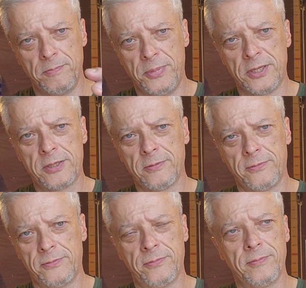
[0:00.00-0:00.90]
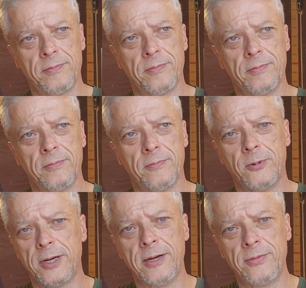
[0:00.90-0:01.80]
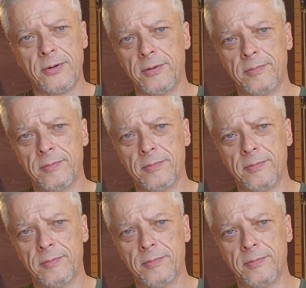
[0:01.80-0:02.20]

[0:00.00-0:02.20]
bits of whatever,